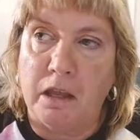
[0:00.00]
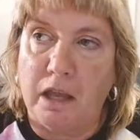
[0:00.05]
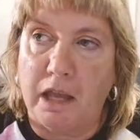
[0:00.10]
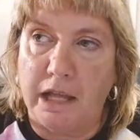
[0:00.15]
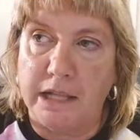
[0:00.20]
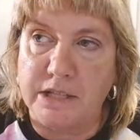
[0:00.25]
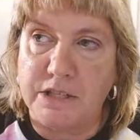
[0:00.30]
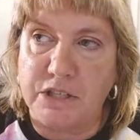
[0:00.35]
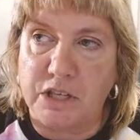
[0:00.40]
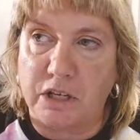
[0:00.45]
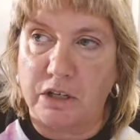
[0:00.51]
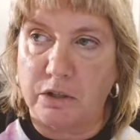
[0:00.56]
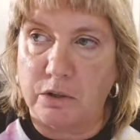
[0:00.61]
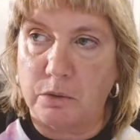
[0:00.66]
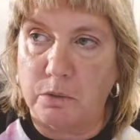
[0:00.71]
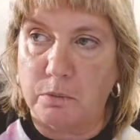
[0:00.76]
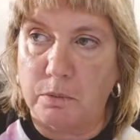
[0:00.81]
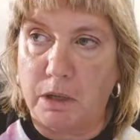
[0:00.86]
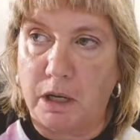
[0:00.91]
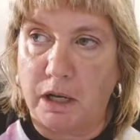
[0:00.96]
And
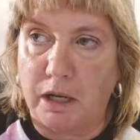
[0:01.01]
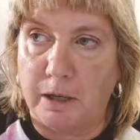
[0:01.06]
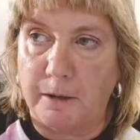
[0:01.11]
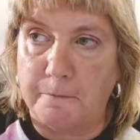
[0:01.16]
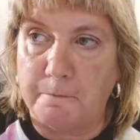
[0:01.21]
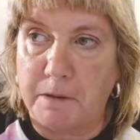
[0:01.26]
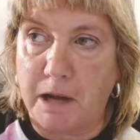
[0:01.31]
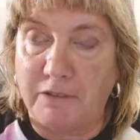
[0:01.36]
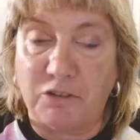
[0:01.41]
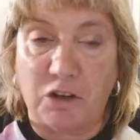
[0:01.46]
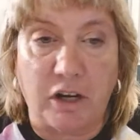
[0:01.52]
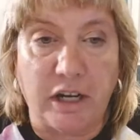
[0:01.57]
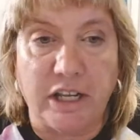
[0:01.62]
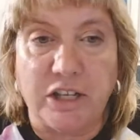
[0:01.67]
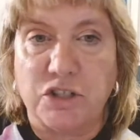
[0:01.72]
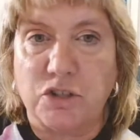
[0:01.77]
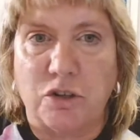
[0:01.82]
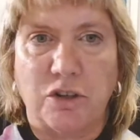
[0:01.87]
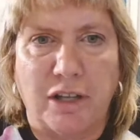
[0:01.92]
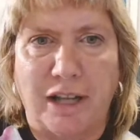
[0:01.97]
so um, I've already
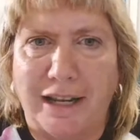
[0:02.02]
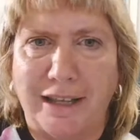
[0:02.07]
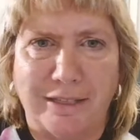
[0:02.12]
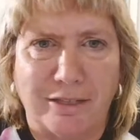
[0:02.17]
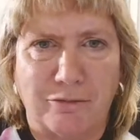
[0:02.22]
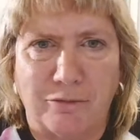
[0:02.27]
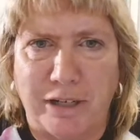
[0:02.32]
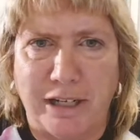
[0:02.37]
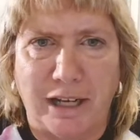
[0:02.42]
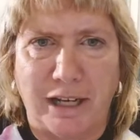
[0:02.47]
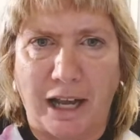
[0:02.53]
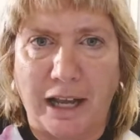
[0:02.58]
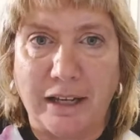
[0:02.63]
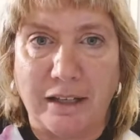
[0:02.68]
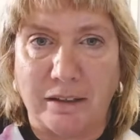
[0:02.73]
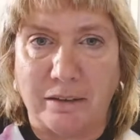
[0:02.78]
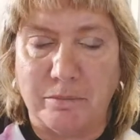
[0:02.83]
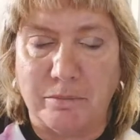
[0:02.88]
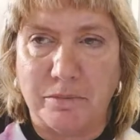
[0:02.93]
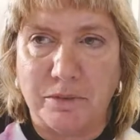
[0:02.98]
sold like three
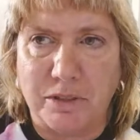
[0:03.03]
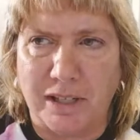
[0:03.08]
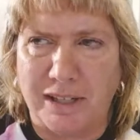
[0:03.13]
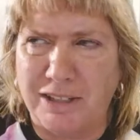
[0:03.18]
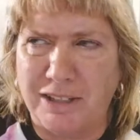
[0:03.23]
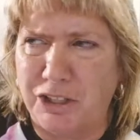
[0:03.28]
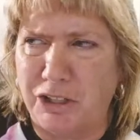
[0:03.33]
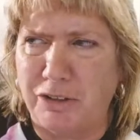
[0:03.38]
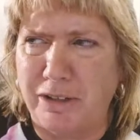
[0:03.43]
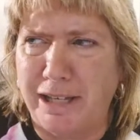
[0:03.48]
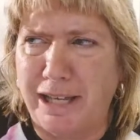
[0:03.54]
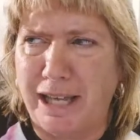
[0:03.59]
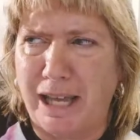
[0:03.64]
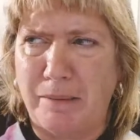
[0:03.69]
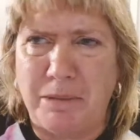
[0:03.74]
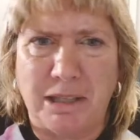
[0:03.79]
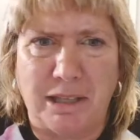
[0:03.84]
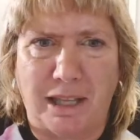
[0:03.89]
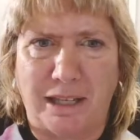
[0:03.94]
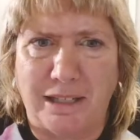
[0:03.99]
items, and she only gave
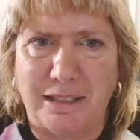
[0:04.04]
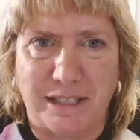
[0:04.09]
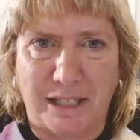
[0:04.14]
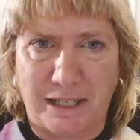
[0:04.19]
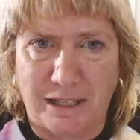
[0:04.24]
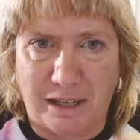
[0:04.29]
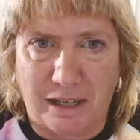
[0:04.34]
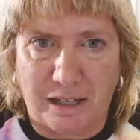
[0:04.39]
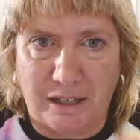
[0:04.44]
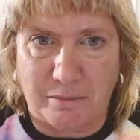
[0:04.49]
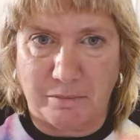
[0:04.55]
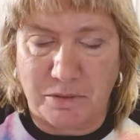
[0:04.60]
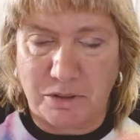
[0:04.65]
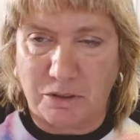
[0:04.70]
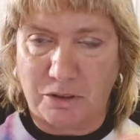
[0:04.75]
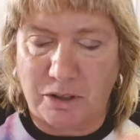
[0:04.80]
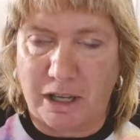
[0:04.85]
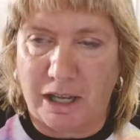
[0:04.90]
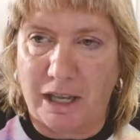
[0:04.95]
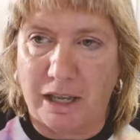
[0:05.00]
me like ten items.
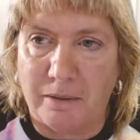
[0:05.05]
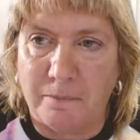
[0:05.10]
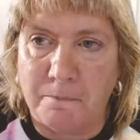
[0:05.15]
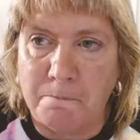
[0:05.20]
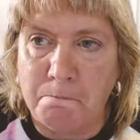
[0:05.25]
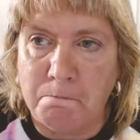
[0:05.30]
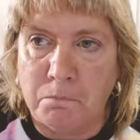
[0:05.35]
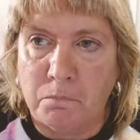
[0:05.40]
Okay.